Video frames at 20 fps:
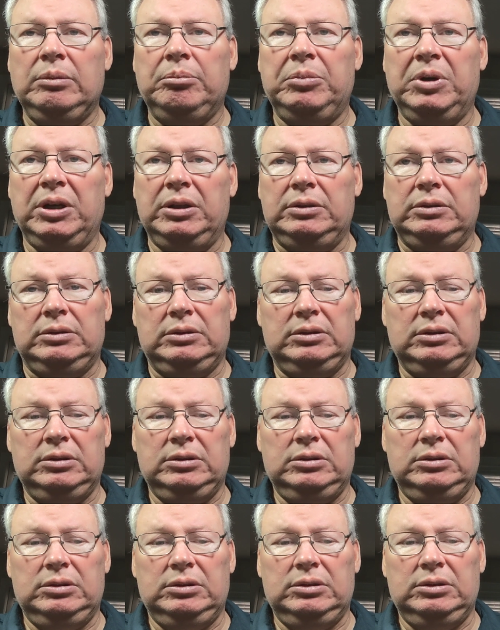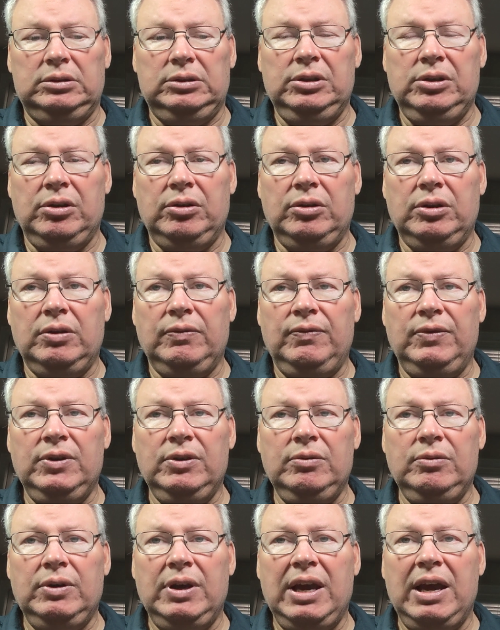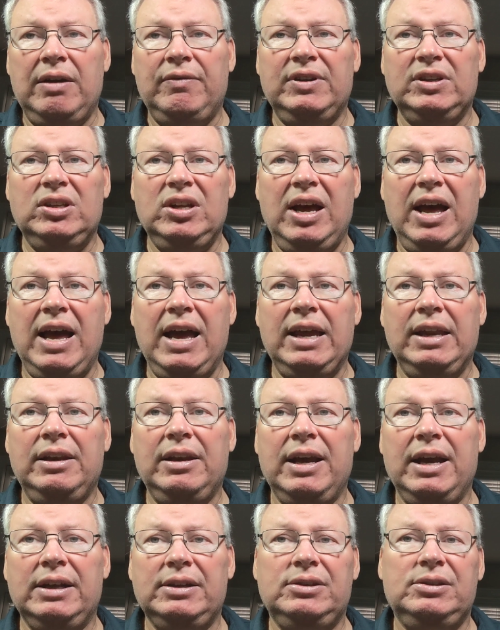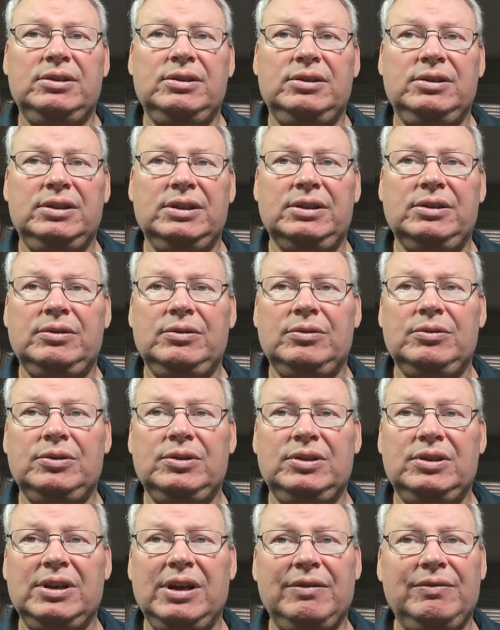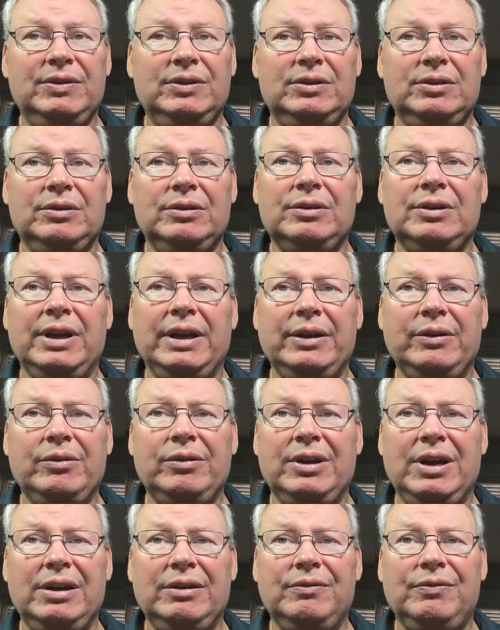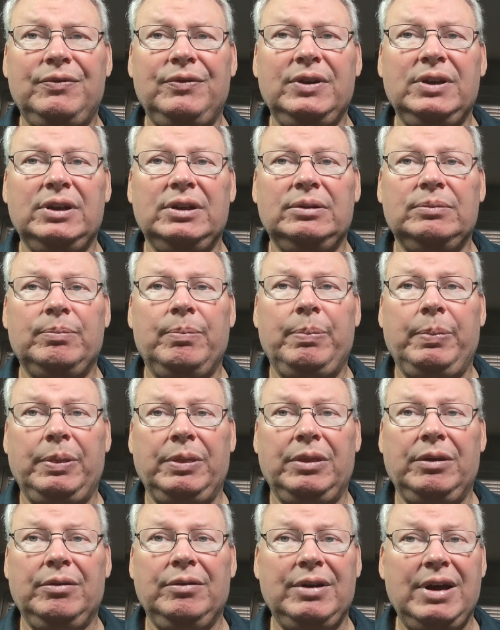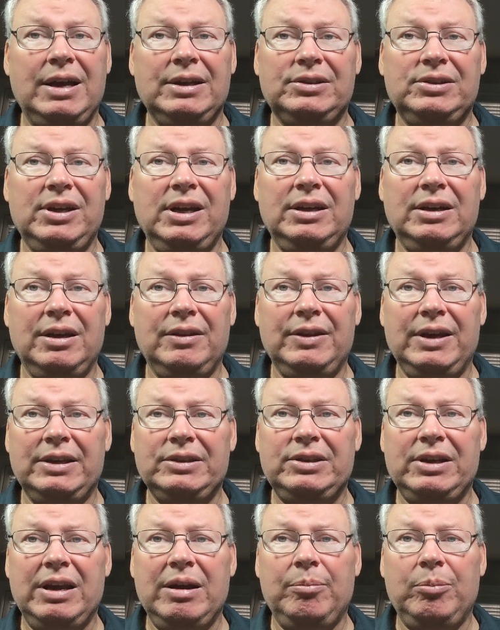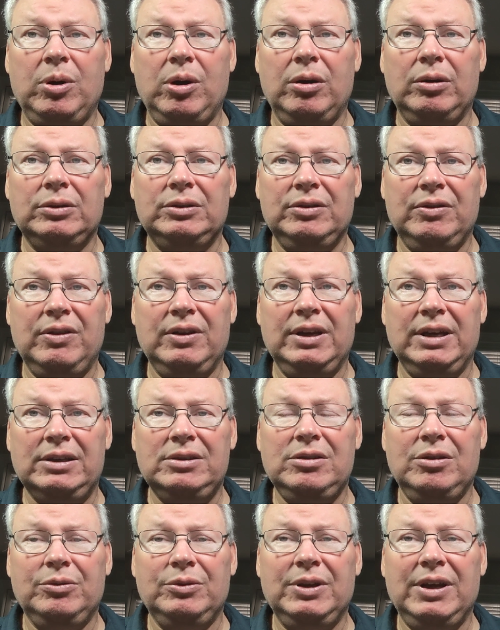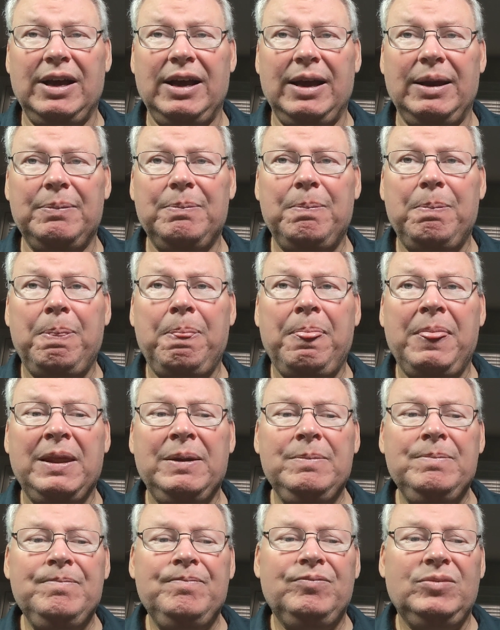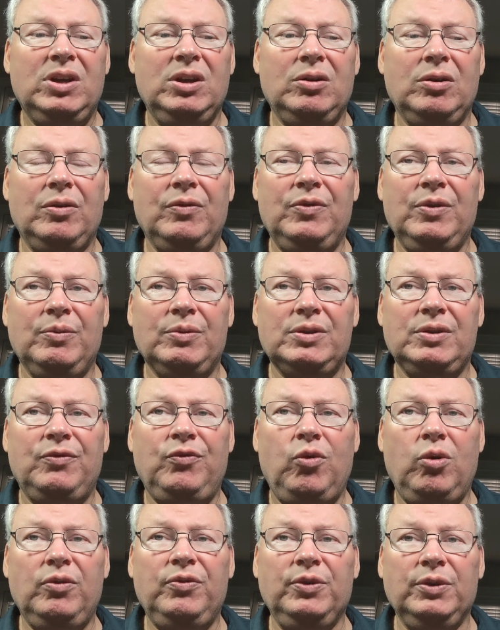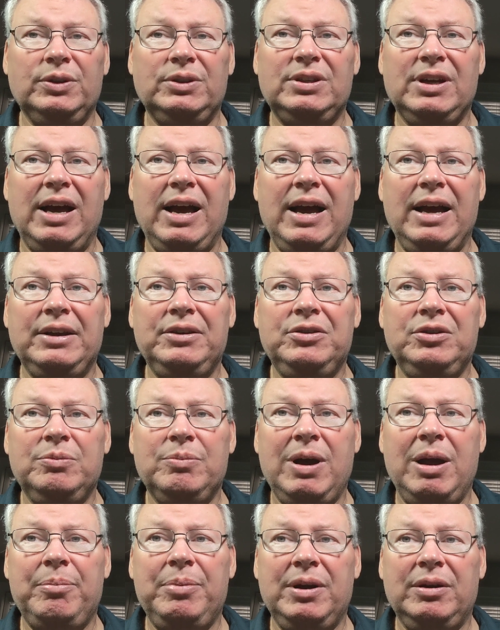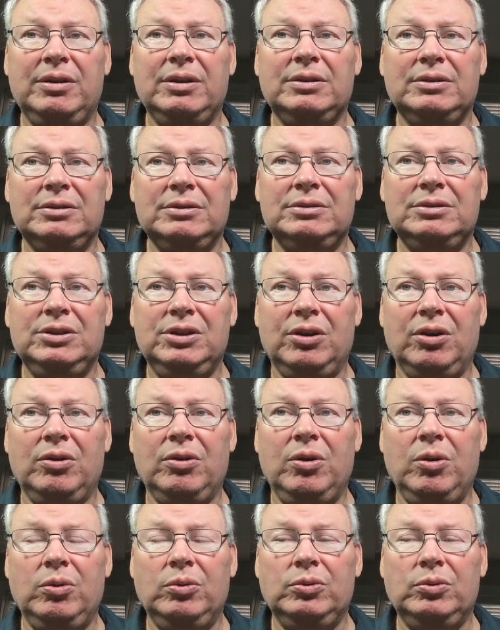But, if you have a tide that's 6 or 7 or 8 or 9 feet, you're not staying on that sandbar till the next low tide. If it was a 4-foot tide, you might be able to,